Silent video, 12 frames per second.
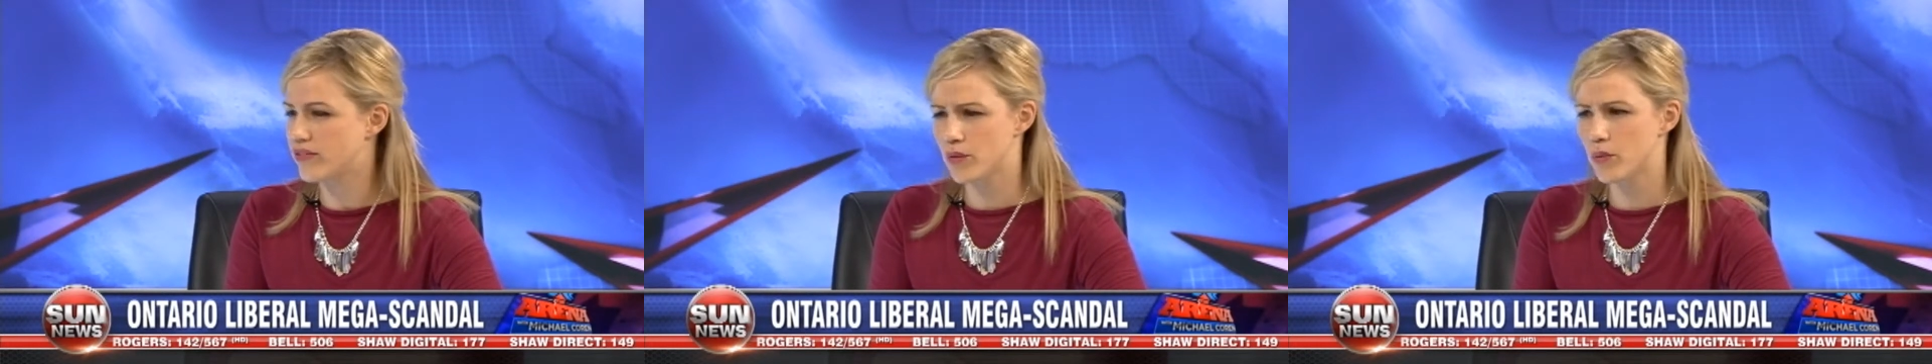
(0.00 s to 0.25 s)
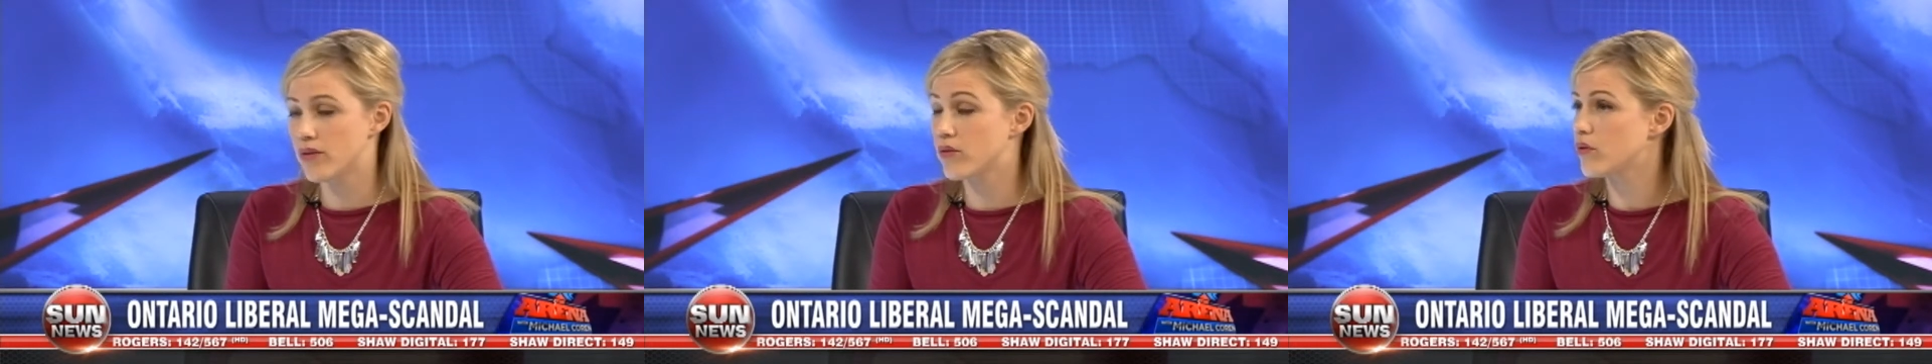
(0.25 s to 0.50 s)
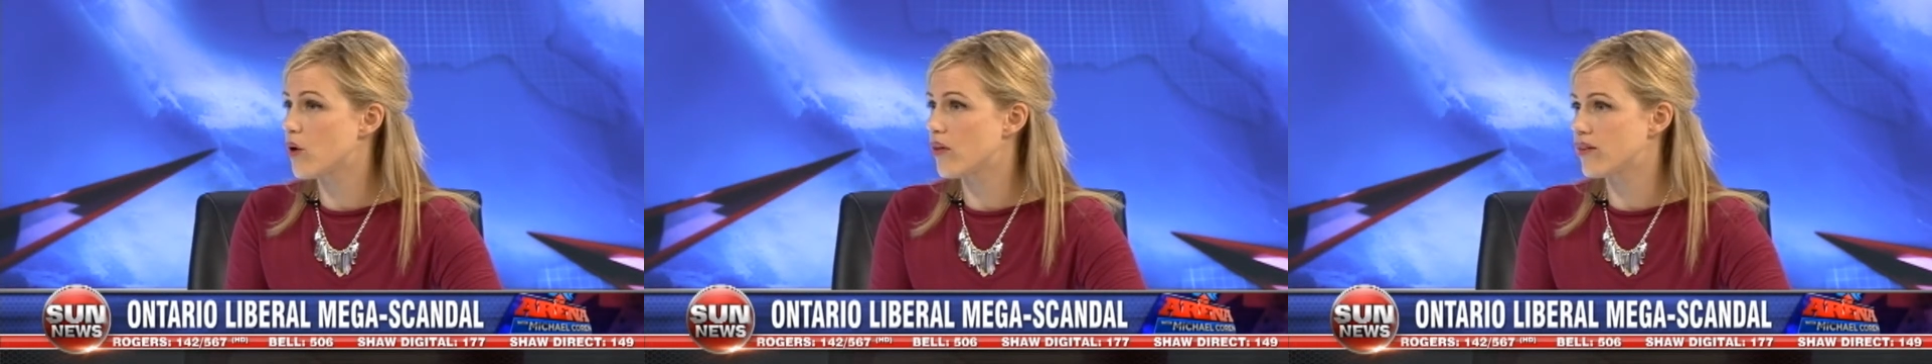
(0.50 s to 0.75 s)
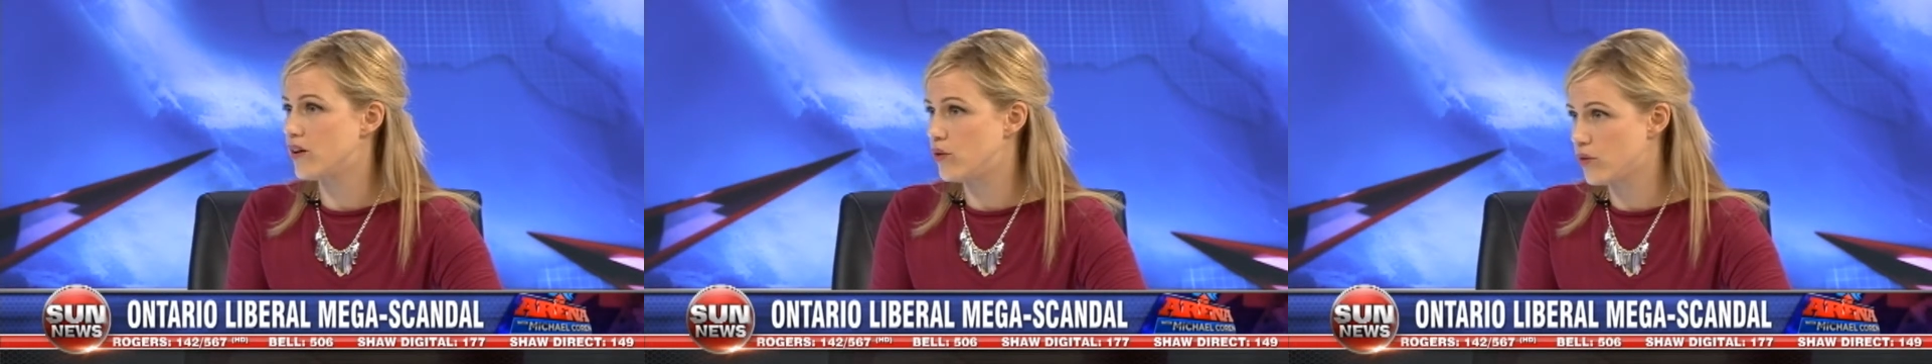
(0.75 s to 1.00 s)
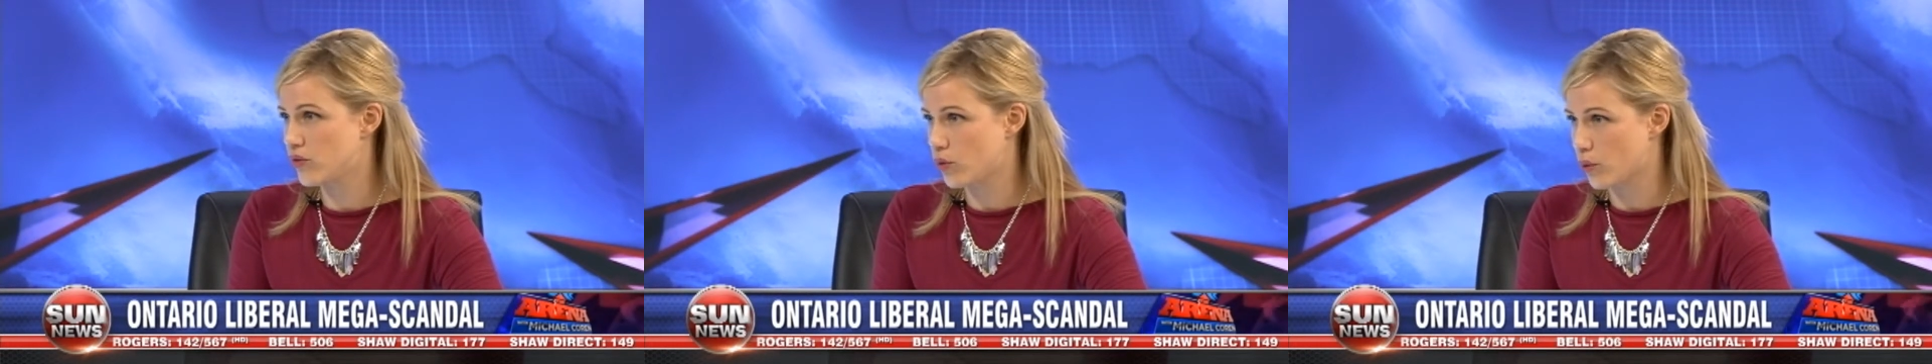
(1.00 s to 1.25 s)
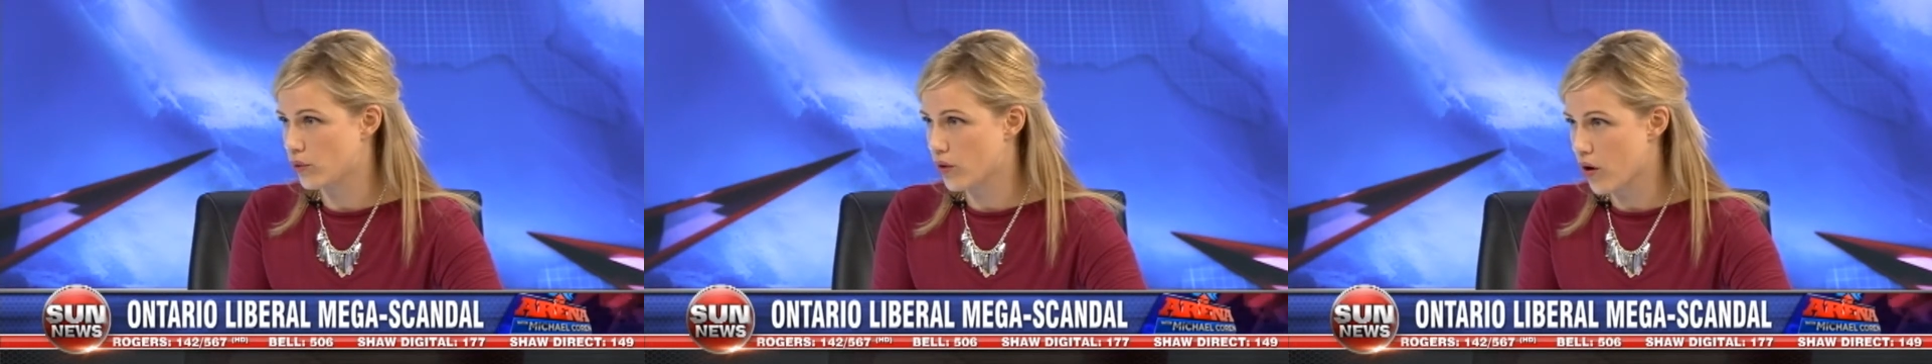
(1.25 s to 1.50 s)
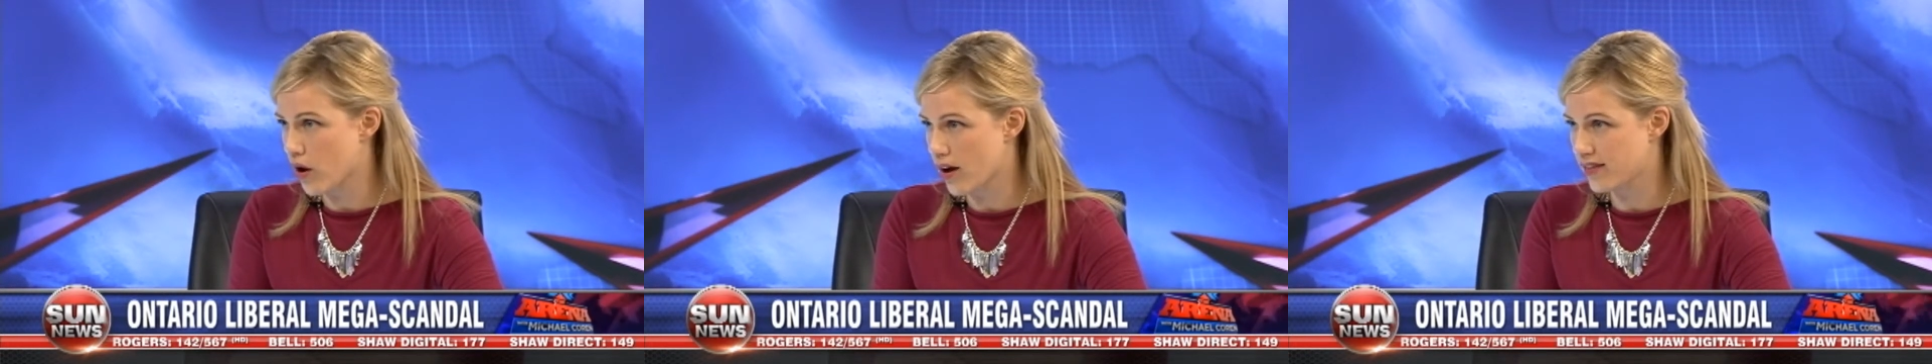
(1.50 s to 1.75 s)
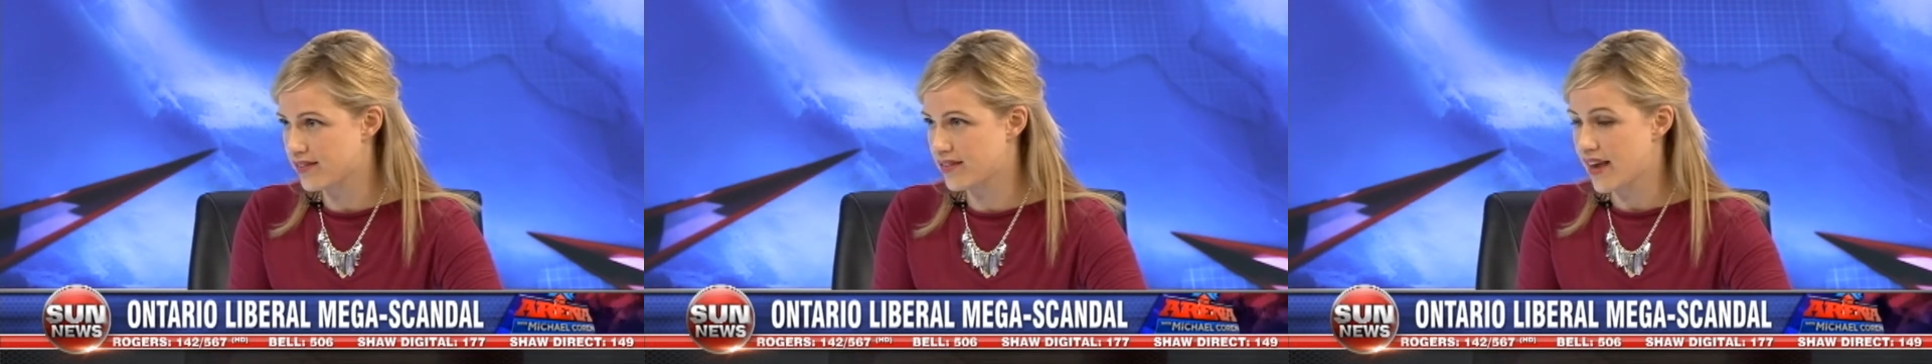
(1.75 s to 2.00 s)
and whether or not they knew the total
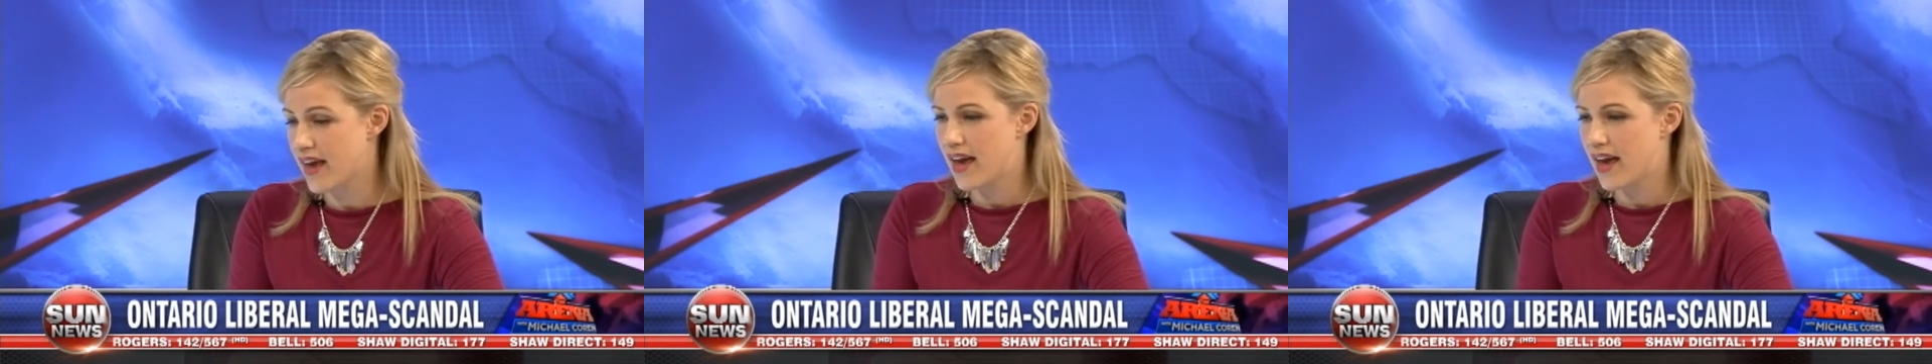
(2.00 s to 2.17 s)
costs.